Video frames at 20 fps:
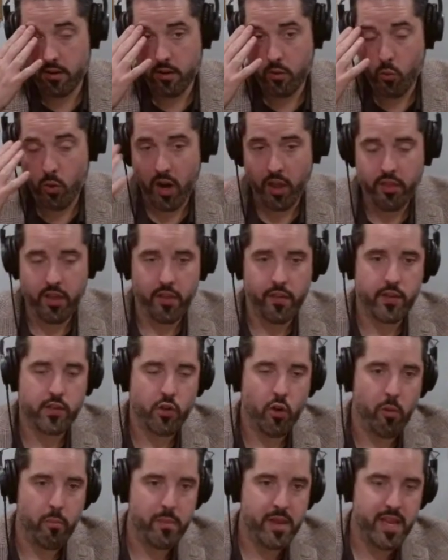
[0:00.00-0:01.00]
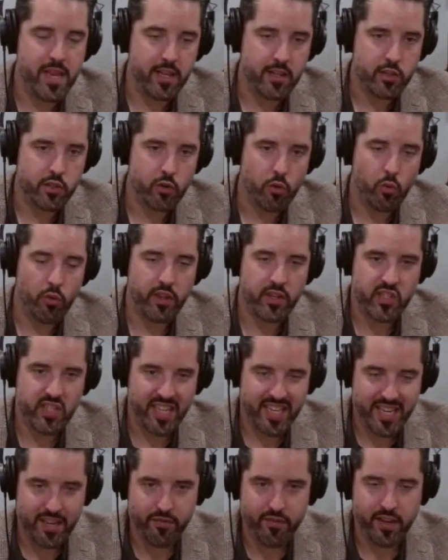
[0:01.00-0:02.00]
I think this all means, or the
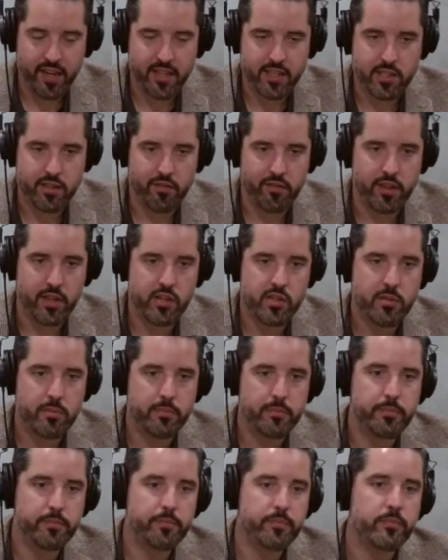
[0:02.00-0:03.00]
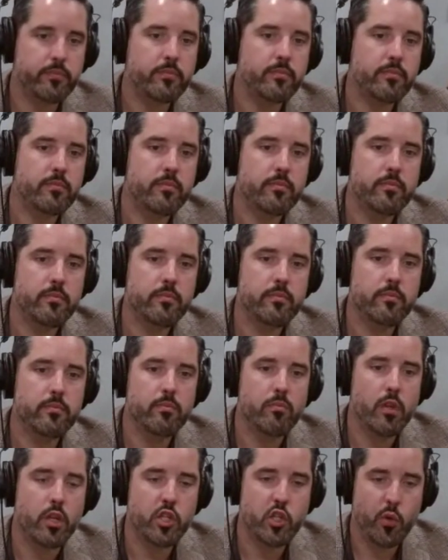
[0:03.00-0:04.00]
significance of this.
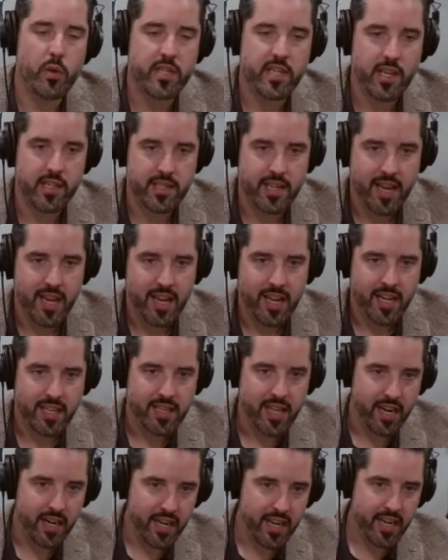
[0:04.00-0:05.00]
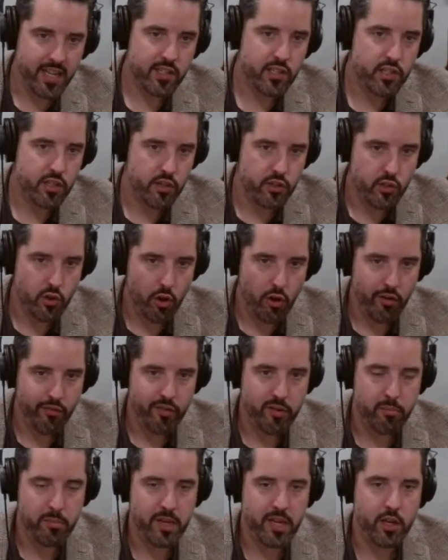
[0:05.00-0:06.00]
So he says, let it hence dissolve
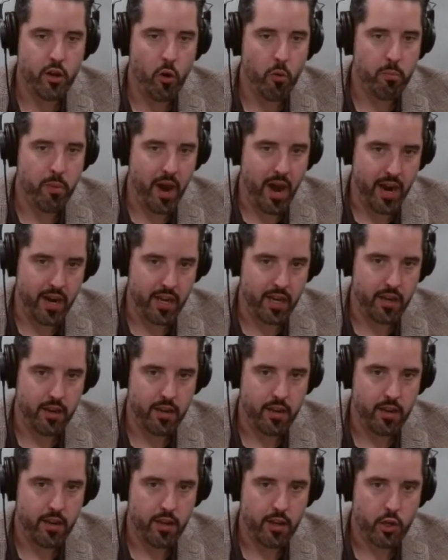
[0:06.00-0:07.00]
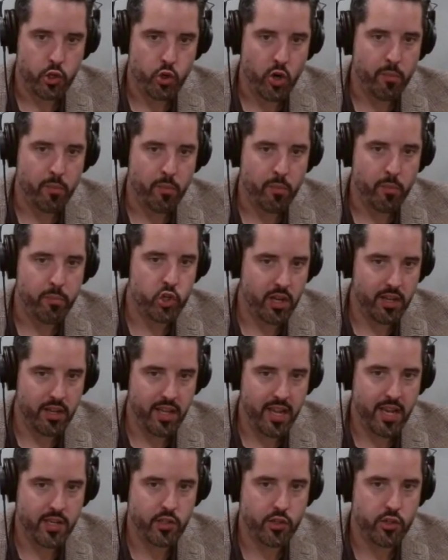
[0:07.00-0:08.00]
and be no body. Drop it
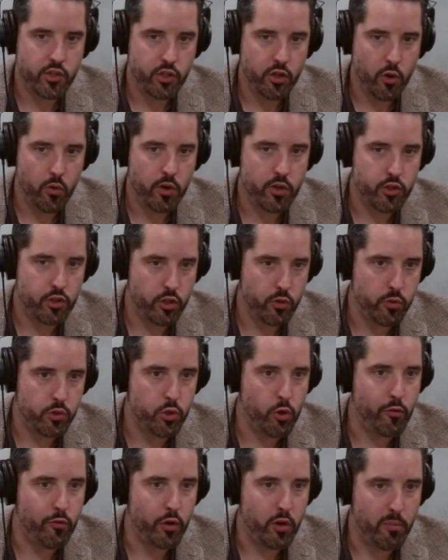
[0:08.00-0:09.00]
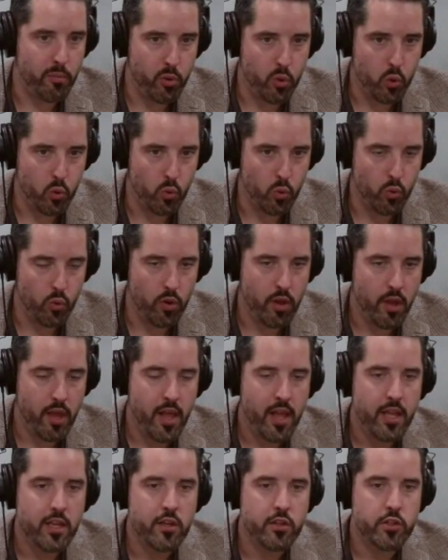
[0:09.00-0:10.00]
gently as a stone is loosed over a
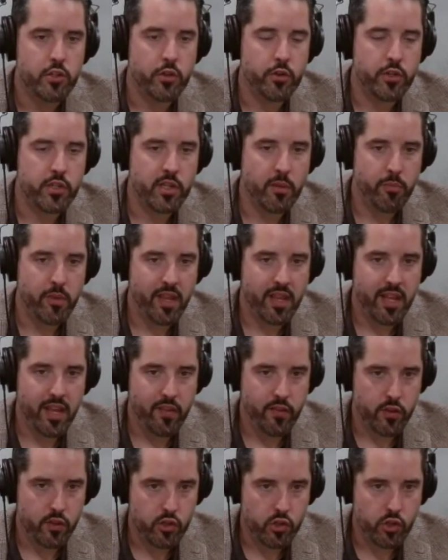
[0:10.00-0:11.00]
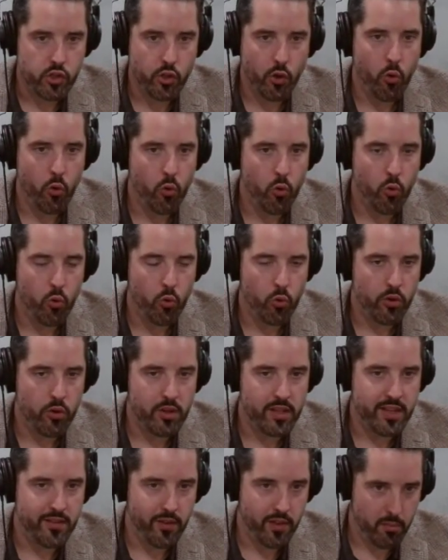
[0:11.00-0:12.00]
pool. So there's something like the soul
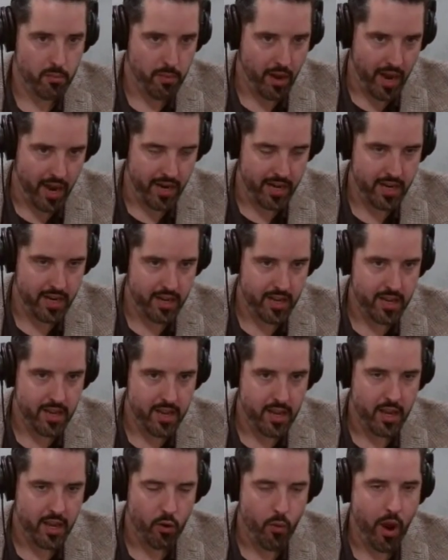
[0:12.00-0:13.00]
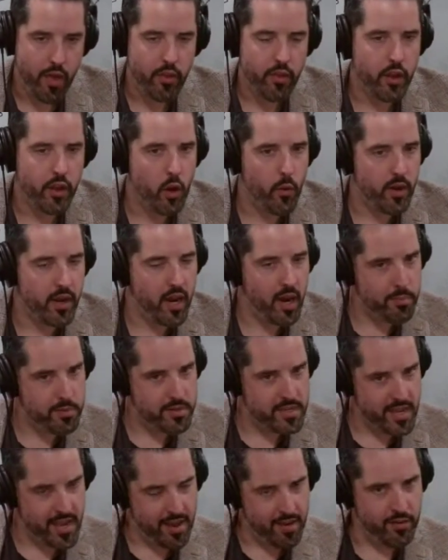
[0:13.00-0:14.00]
leaving the body. Rather than going up
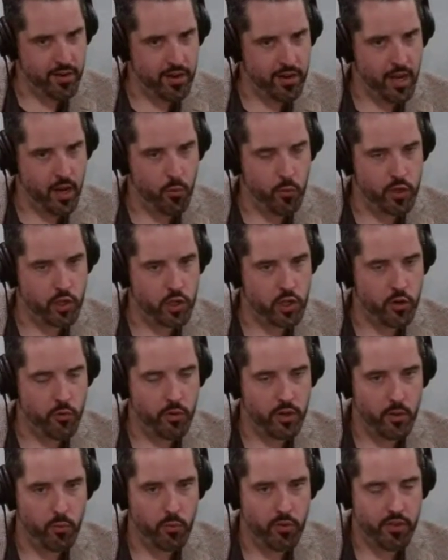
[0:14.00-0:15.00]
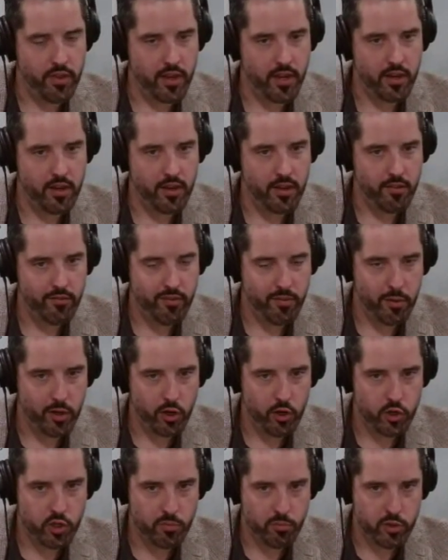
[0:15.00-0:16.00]
to heaven like we generally would think from a
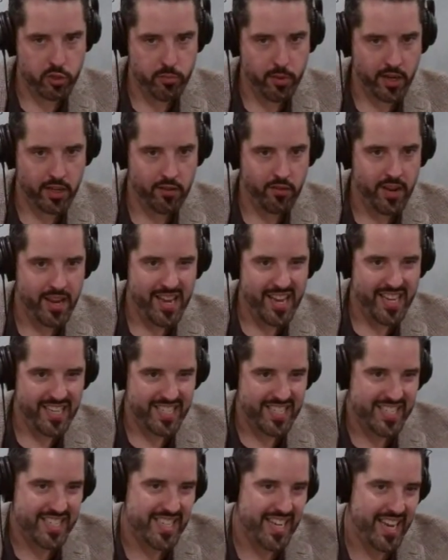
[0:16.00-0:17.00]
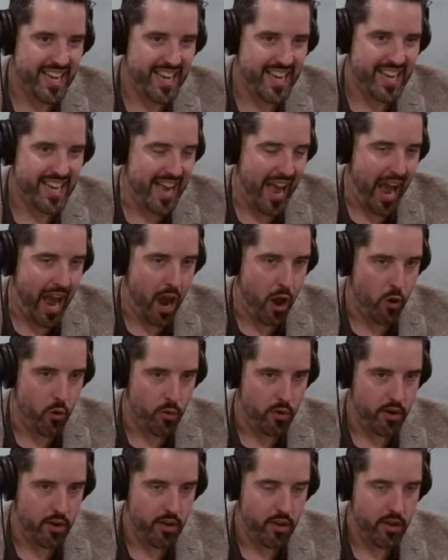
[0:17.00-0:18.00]
Christian perspective, it sinks
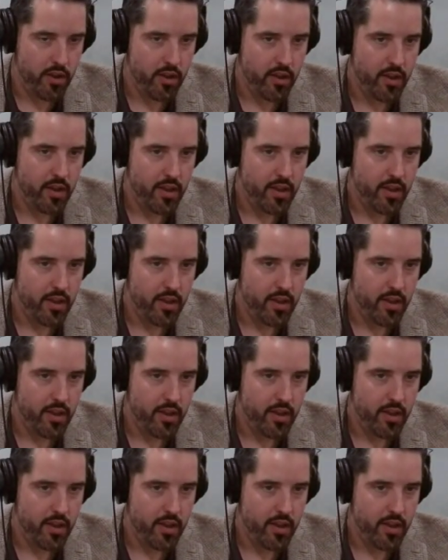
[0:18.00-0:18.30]
down.